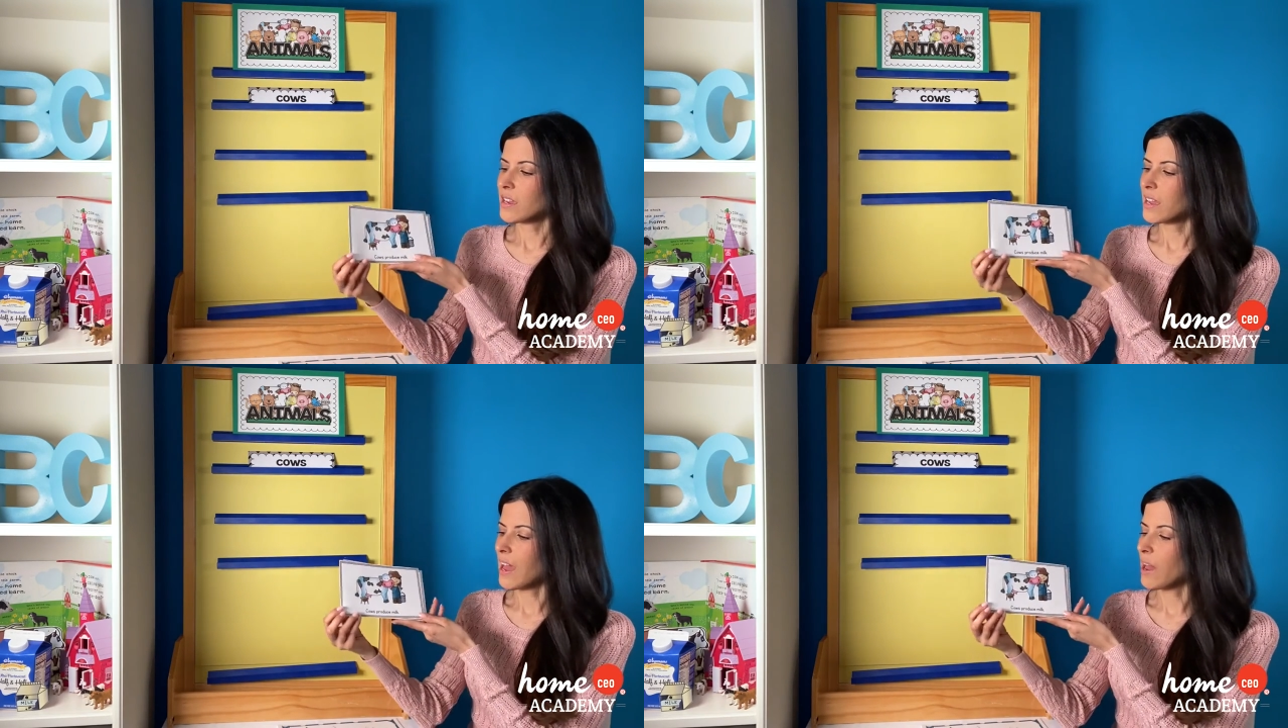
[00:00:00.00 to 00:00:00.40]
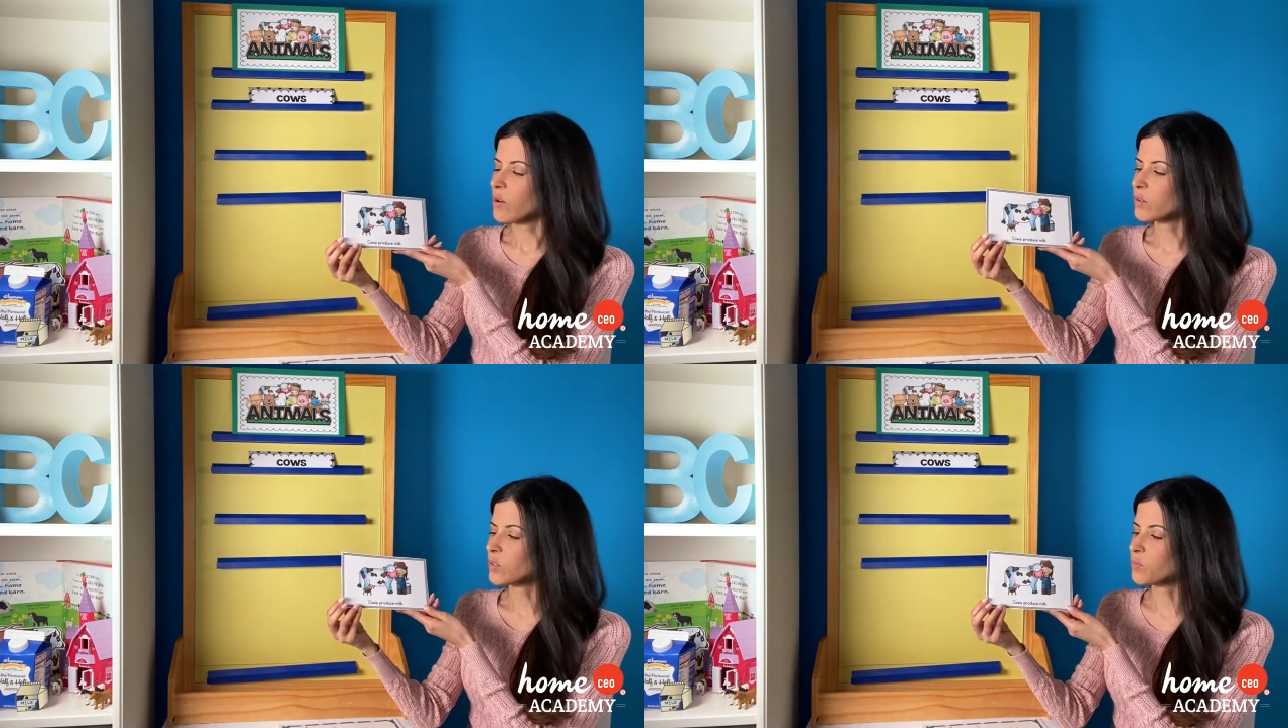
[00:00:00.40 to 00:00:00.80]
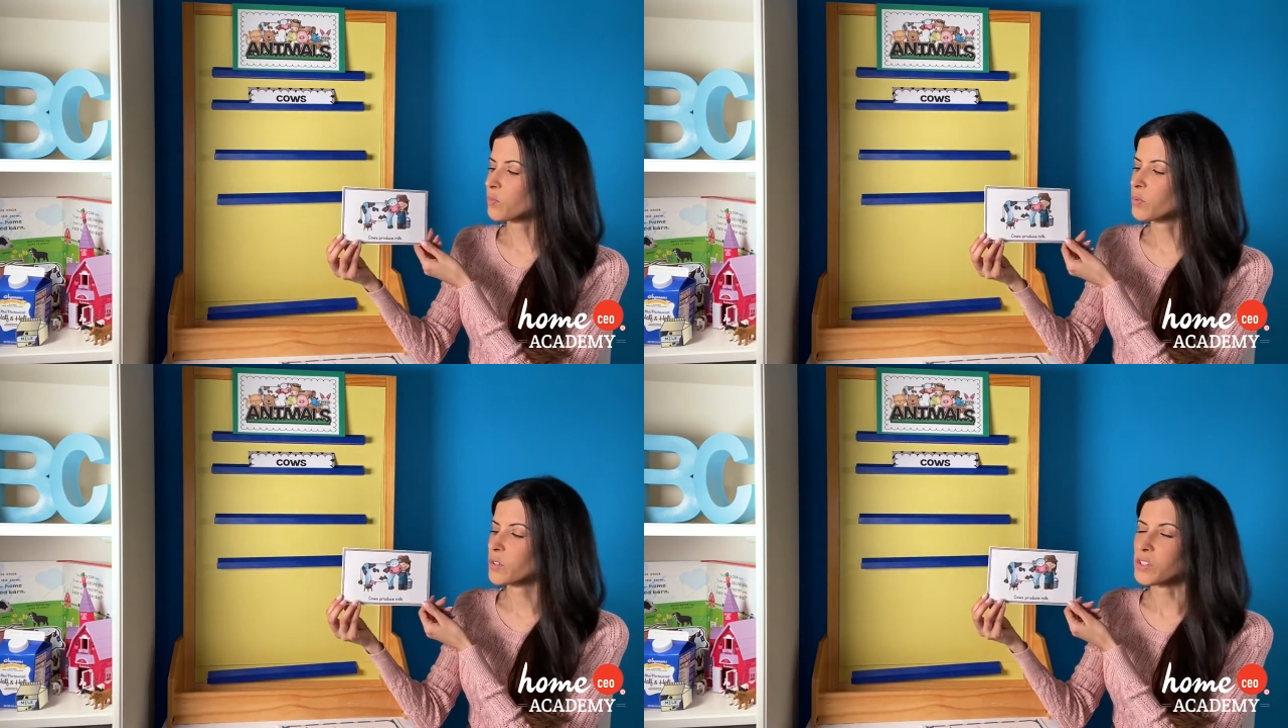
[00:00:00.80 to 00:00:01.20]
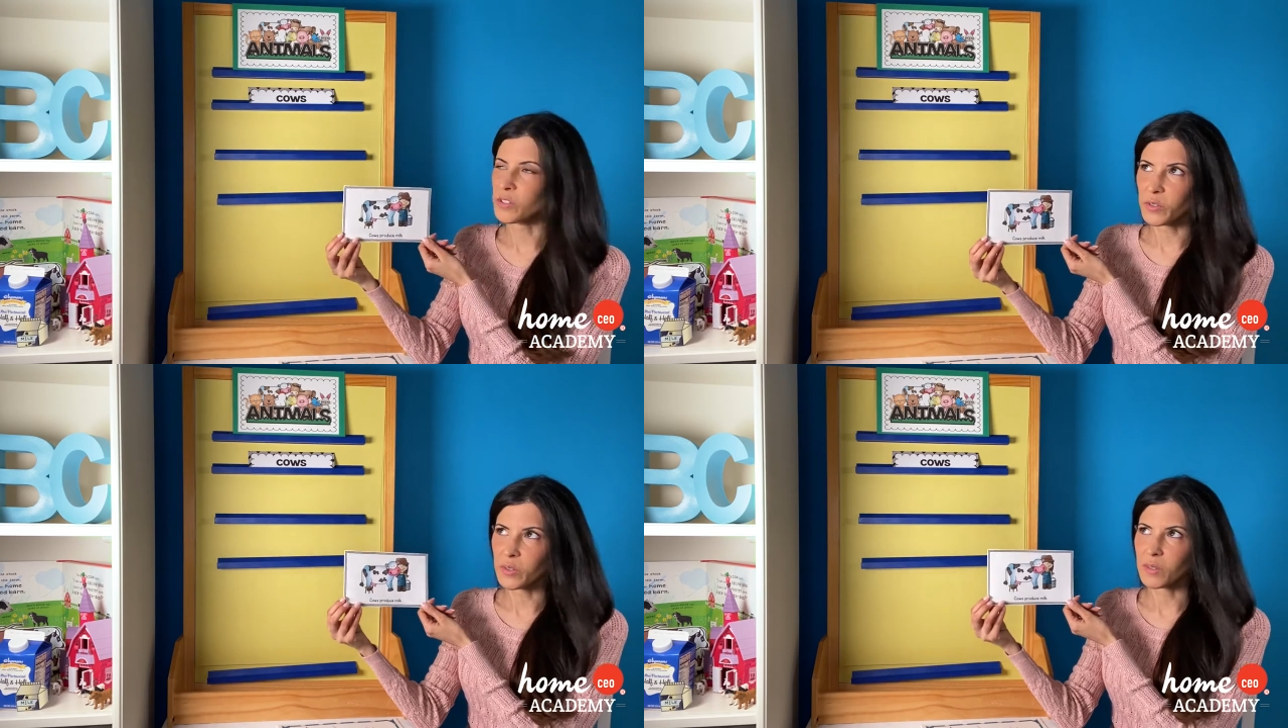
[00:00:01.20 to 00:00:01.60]
Cows
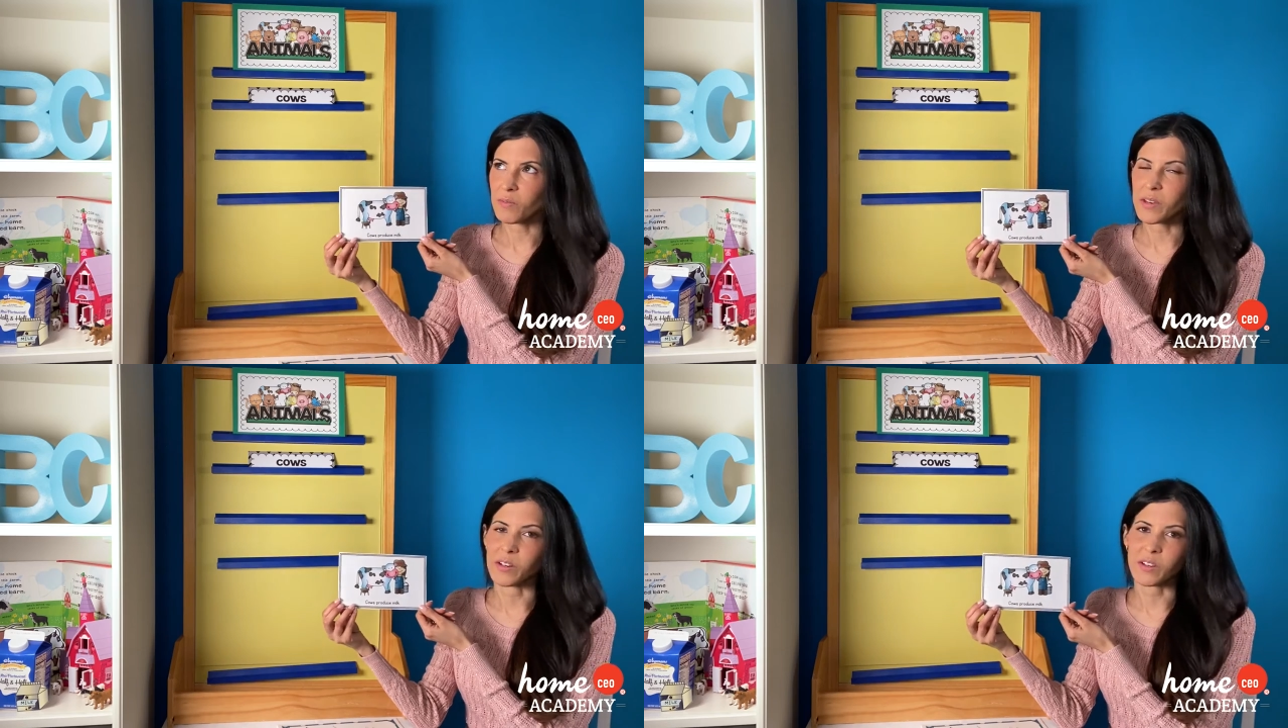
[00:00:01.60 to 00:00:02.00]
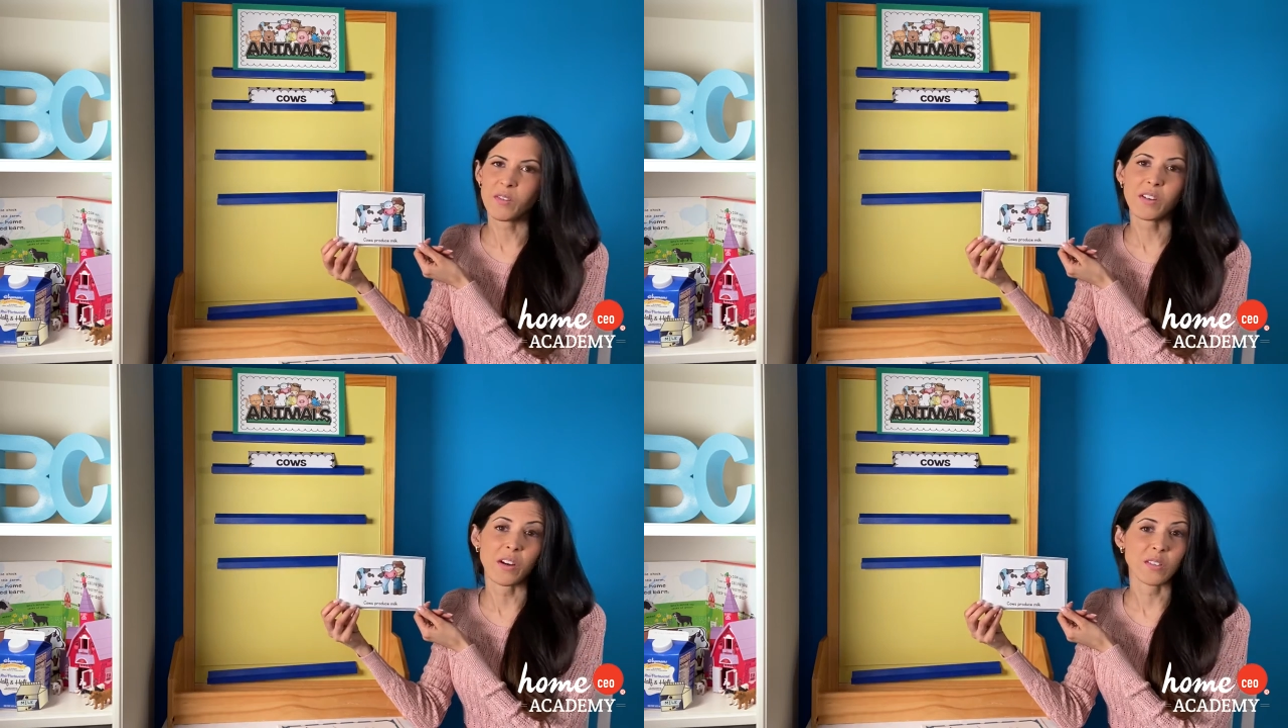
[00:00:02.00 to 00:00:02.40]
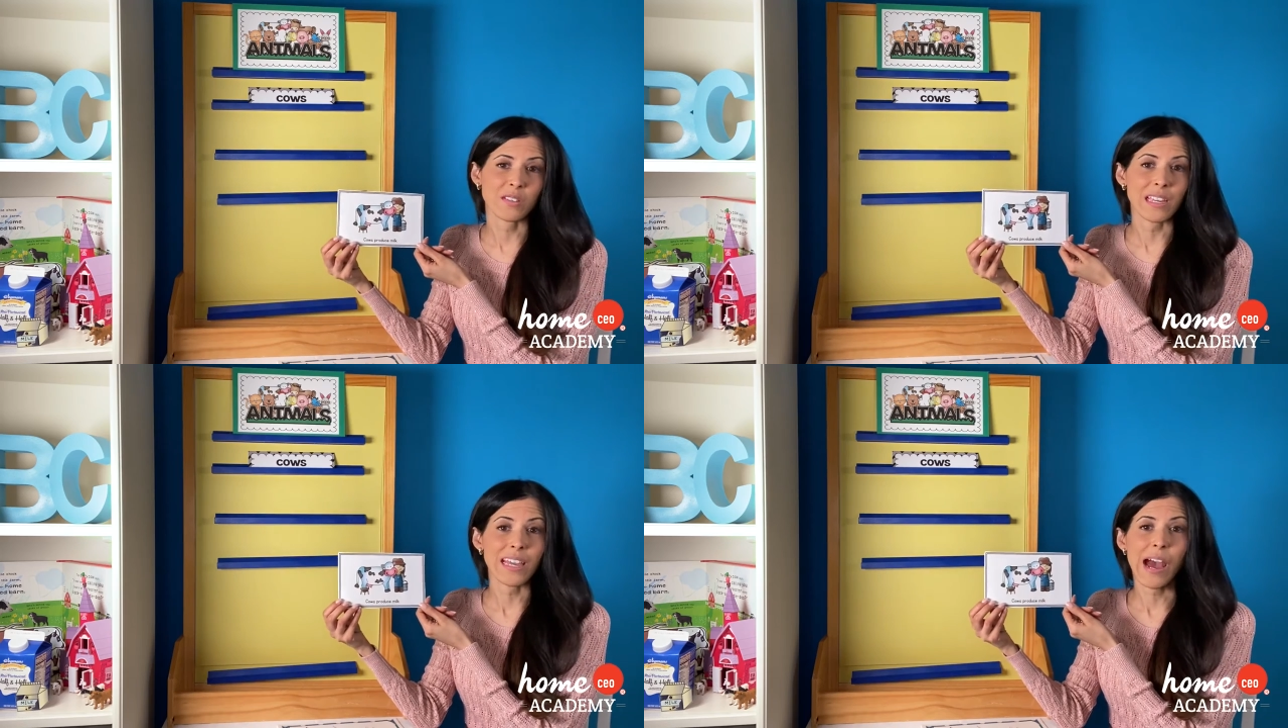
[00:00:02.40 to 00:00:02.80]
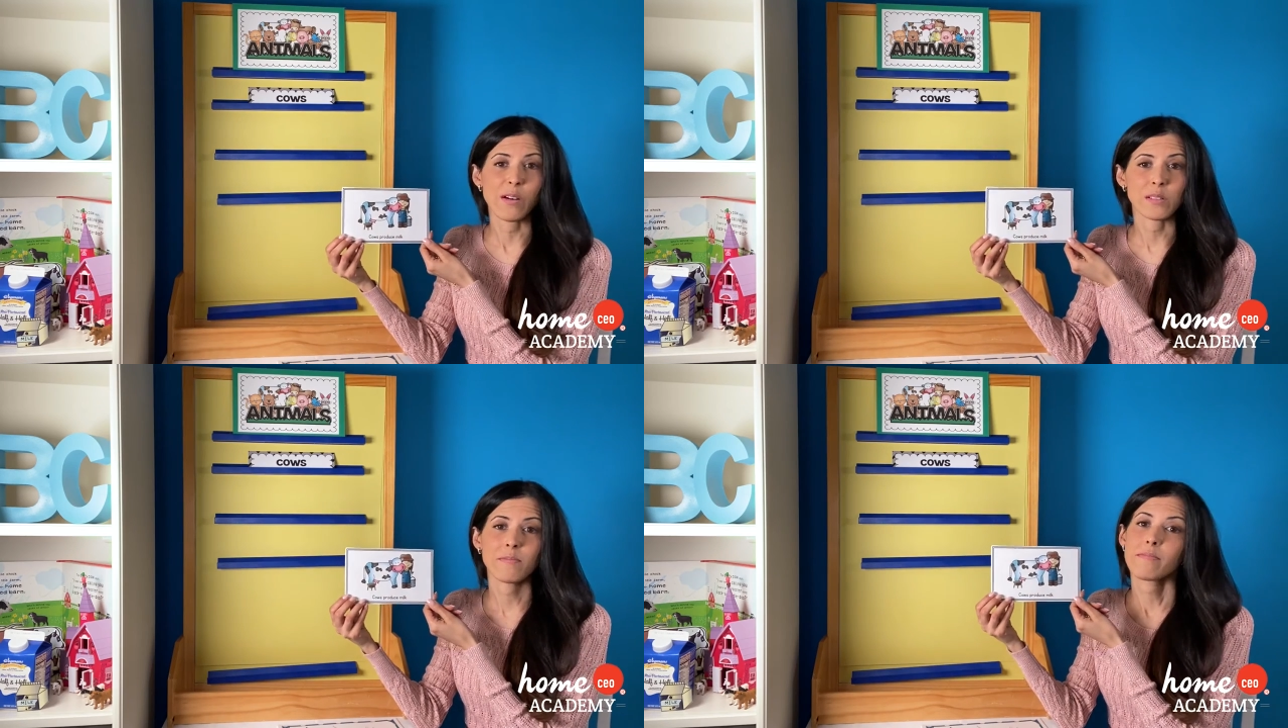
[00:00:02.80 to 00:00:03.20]
produce milk. You could also say
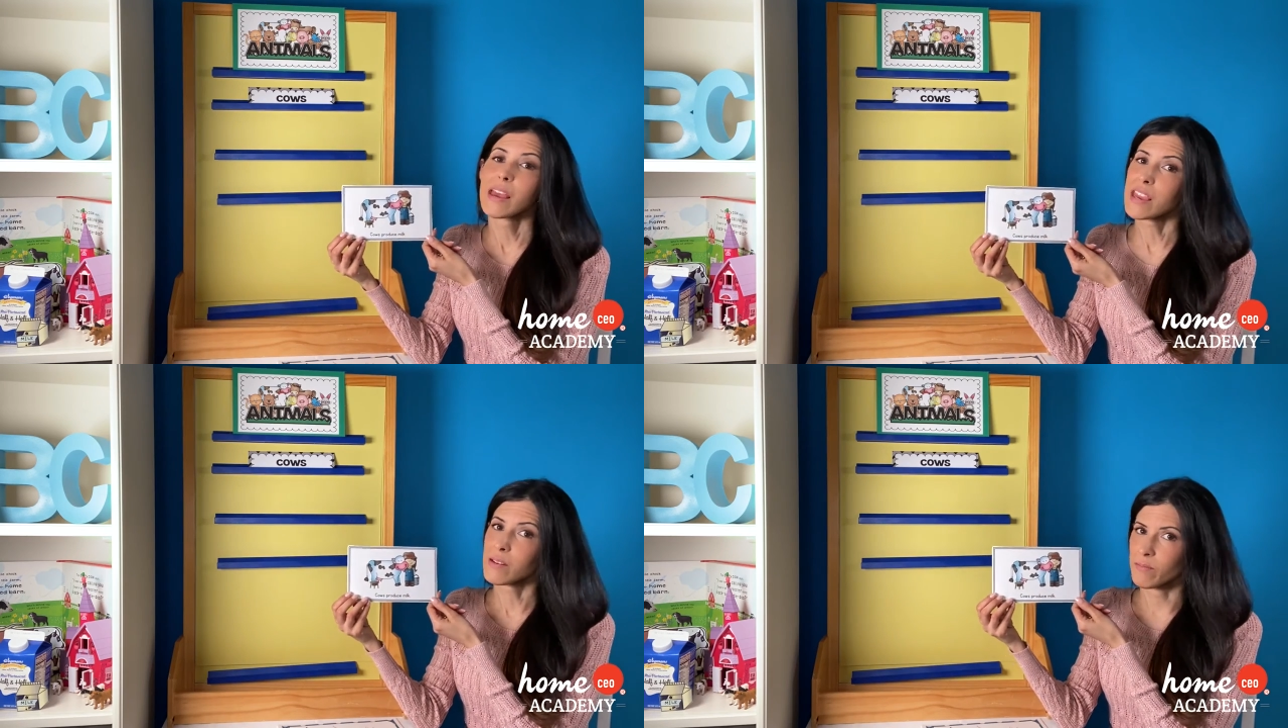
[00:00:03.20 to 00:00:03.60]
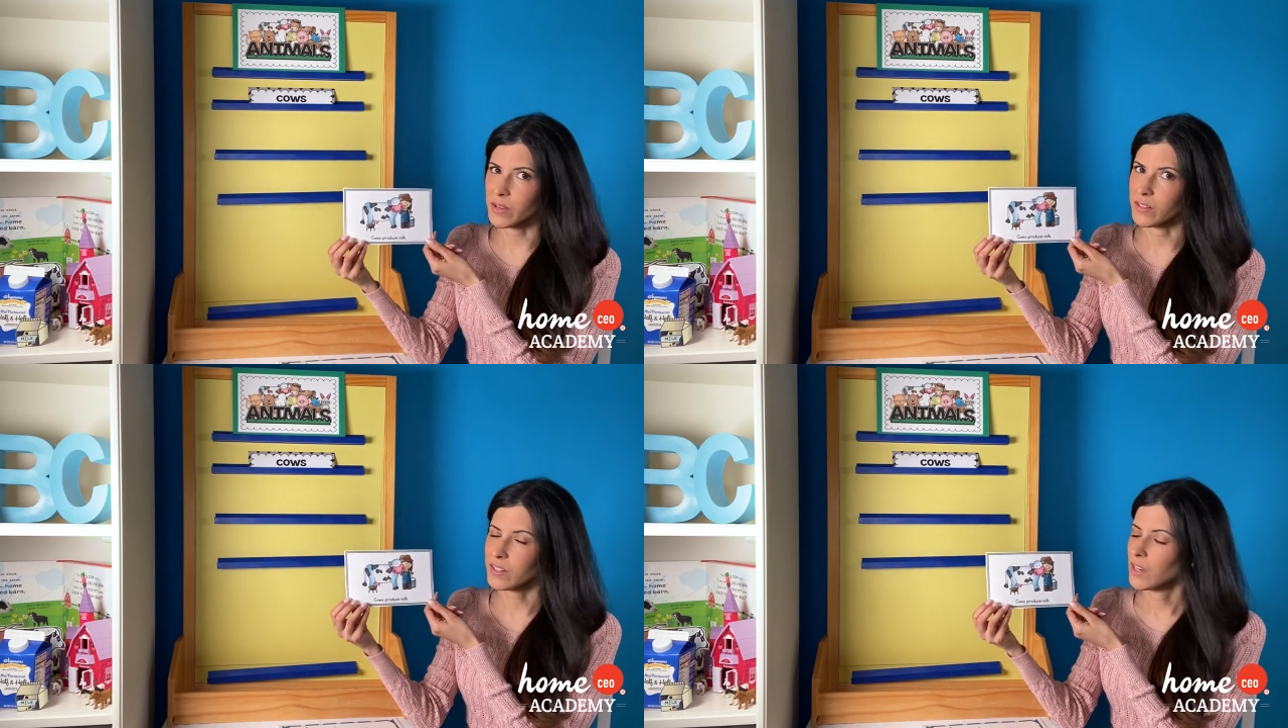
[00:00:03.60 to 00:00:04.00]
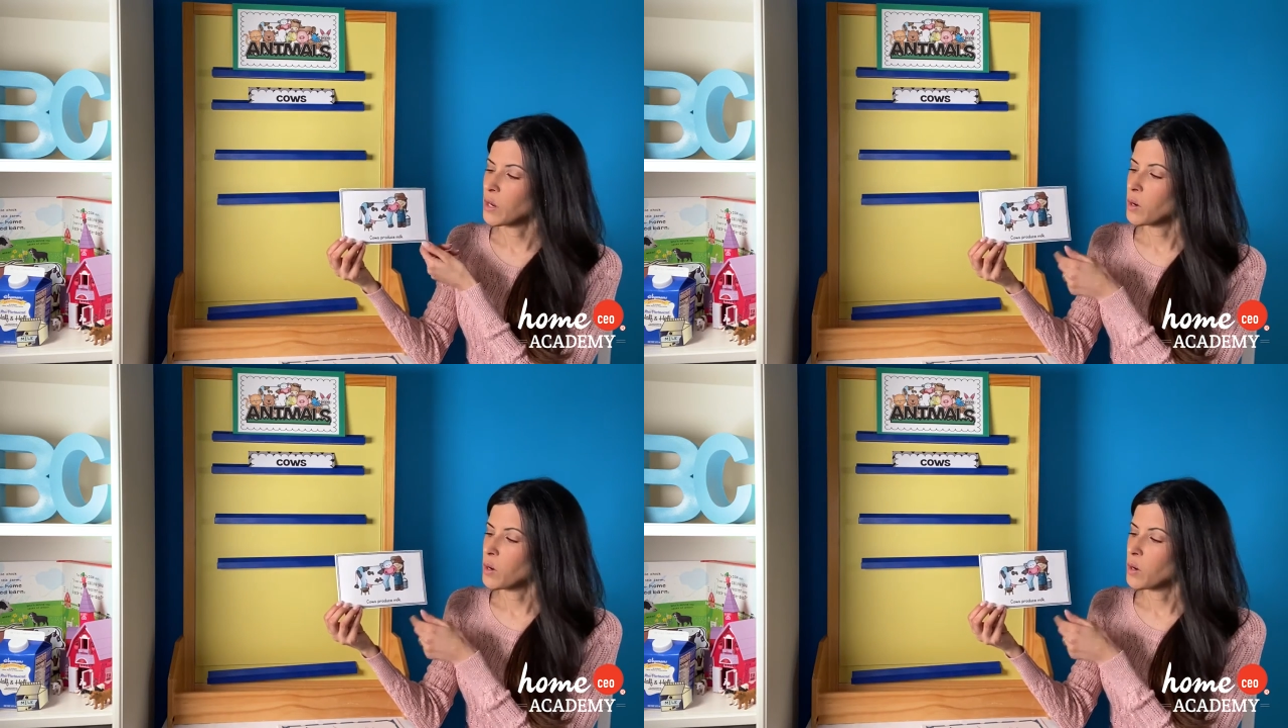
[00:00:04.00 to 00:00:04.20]
cows make milk.